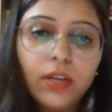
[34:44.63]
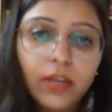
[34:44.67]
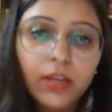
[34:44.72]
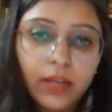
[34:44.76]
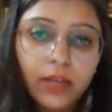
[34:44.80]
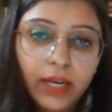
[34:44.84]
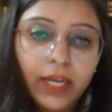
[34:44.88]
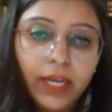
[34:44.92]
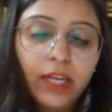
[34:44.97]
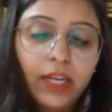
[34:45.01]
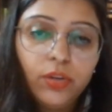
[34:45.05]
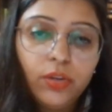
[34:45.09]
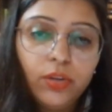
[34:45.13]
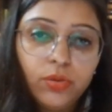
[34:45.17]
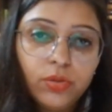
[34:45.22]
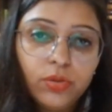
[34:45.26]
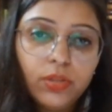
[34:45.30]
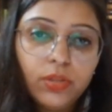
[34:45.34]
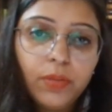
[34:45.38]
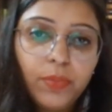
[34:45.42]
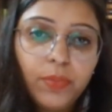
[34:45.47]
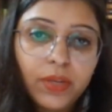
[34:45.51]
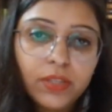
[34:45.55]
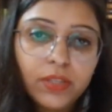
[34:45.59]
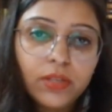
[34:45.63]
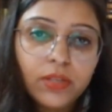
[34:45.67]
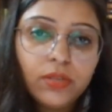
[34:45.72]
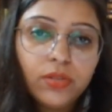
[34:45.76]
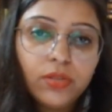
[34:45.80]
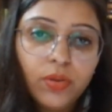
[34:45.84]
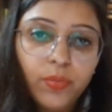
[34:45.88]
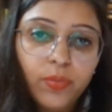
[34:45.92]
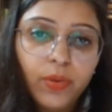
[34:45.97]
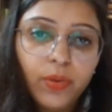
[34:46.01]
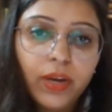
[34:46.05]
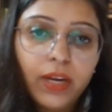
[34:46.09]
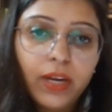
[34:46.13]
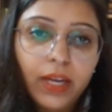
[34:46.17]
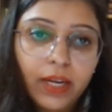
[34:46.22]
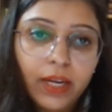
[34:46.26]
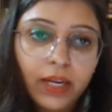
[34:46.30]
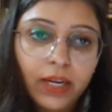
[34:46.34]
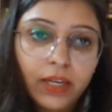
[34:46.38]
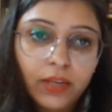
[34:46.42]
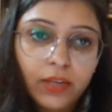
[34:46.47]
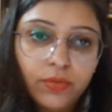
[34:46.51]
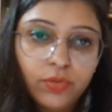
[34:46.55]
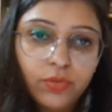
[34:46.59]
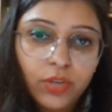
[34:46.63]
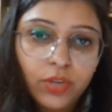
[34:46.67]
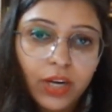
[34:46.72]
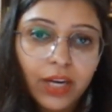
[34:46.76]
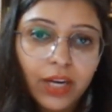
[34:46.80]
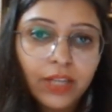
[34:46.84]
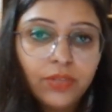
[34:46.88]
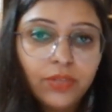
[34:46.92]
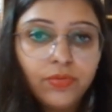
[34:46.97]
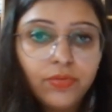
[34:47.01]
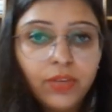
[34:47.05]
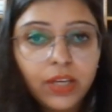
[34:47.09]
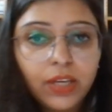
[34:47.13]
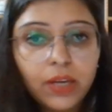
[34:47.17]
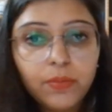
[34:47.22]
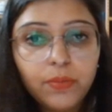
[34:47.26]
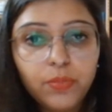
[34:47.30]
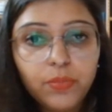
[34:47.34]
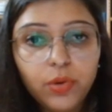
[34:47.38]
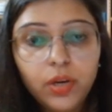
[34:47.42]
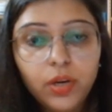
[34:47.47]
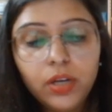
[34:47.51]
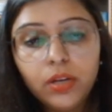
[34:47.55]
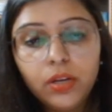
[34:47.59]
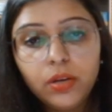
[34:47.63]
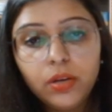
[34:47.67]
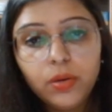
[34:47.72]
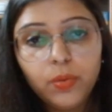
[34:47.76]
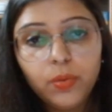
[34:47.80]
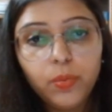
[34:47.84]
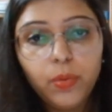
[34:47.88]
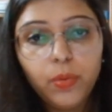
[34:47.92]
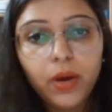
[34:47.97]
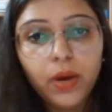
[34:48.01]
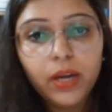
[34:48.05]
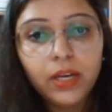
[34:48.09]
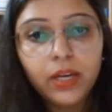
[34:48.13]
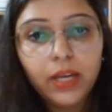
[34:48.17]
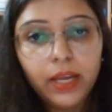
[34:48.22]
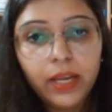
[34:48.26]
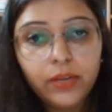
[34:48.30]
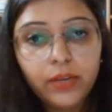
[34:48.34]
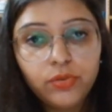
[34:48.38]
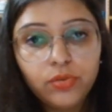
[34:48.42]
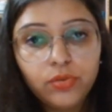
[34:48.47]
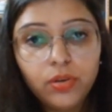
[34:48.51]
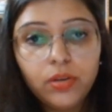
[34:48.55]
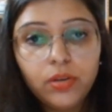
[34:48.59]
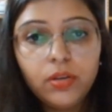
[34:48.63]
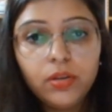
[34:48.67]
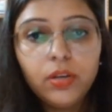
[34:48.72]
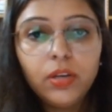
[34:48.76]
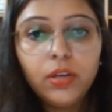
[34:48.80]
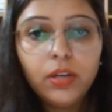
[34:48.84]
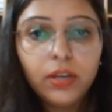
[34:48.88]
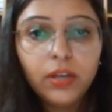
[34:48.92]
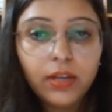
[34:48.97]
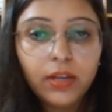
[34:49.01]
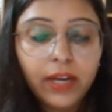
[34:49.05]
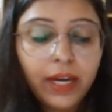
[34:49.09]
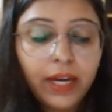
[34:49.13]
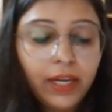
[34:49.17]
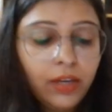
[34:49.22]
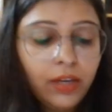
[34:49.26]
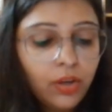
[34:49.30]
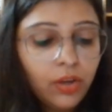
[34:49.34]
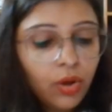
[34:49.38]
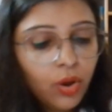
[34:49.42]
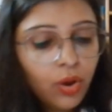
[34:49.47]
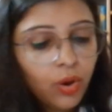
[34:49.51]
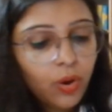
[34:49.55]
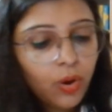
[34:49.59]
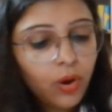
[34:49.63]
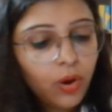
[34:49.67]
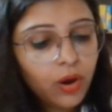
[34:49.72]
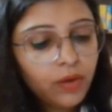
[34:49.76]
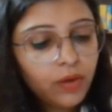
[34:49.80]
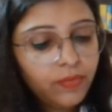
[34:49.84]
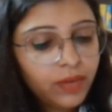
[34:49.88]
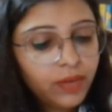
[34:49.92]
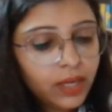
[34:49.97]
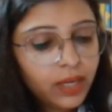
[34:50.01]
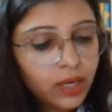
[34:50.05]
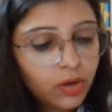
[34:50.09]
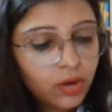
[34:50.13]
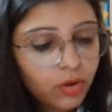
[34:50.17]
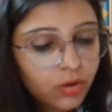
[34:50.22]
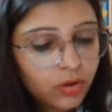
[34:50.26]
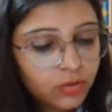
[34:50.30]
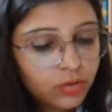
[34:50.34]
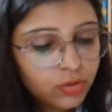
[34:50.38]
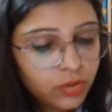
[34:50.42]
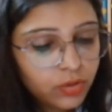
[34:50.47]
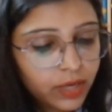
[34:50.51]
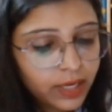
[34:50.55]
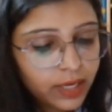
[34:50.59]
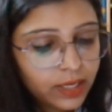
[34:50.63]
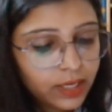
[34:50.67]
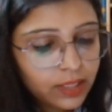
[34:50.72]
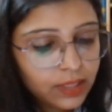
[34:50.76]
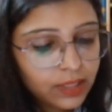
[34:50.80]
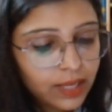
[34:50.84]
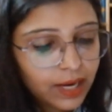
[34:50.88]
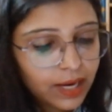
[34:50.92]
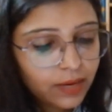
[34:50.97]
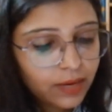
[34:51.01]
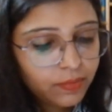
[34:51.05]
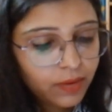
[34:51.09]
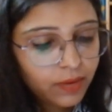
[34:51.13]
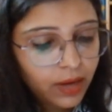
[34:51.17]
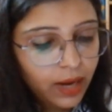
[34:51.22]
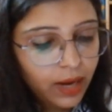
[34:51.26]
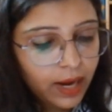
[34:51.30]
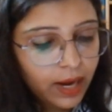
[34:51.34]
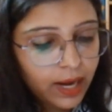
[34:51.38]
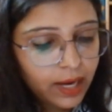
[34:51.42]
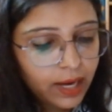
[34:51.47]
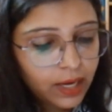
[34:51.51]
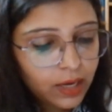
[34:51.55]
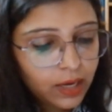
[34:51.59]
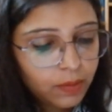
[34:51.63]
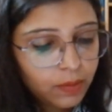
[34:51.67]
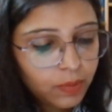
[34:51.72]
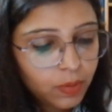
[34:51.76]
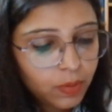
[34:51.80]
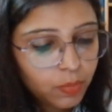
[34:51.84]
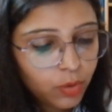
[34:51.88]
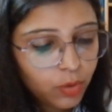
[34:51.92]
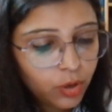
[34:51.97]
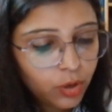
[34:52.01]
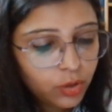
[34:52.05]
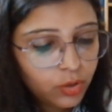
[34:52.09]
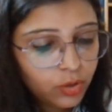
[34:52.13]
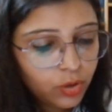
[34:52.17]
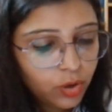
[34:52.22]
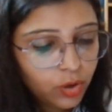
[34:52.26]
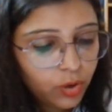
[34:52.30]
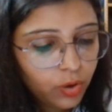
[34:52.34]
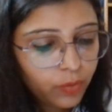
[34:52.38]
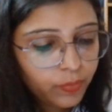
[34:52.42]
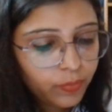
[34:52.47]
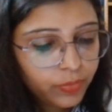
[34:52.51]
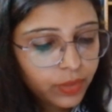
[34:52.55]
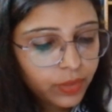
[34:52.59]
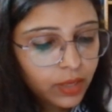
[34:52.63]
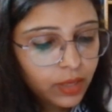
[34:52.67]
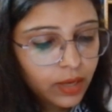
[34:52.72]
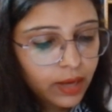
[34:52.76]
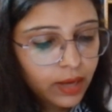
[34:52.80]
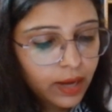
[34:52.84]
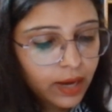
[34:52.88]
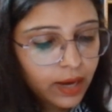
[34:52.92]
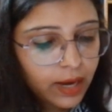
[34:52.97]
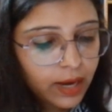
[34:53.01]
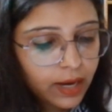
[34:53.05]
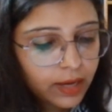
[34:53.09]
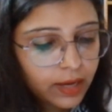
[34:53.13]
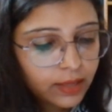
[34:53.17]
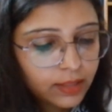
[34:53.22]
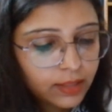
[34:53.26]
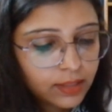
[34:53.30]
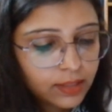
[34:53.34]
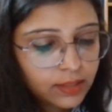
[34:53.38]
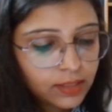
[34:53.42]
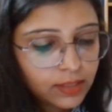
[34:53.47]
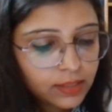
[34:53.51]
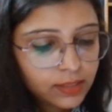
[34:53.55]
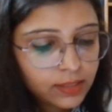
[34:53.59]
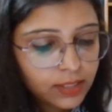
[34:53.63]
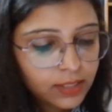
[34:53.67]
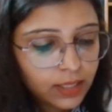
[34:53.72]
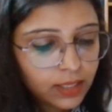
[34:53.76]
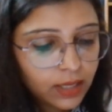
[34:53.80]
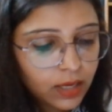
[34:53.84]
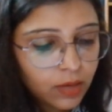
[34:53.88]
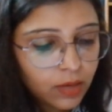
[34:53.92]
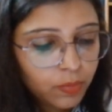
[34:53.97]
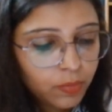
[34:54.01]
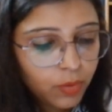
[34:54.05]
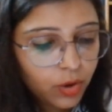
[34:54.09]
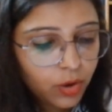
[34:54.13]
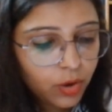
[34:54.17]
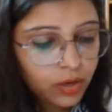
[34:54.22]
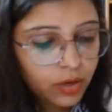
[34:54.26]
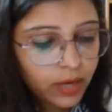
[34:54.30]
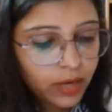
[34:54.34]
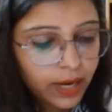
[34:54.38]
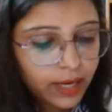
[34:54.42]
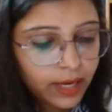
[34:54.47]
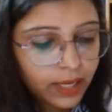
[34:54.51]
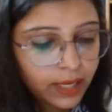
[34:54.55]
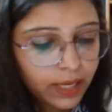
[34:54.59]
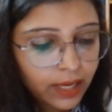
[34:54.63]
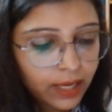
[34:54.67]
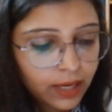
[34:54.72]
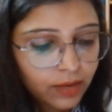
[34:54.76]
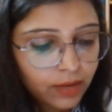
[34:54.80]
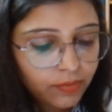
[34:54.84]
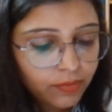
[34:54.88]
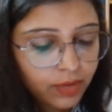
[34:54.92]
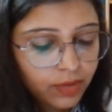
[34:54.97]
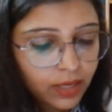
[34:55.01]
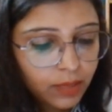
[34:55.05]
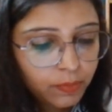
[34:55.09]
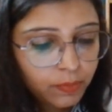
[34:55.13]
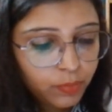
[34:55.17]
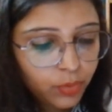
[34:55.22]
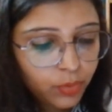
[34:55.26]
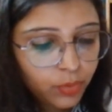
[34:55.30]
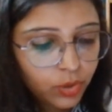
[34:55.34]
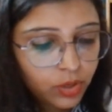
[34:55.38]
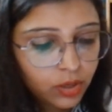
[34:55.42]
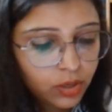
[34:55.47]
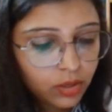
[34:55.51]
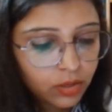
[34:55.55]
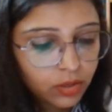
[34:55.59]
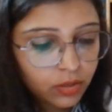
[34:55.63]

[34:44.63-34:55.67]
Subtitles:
right? Due to the presence of one negative charge, we can put one electron, right? Or we can also write in that way, N double bond O, and this is single bond, and here we can put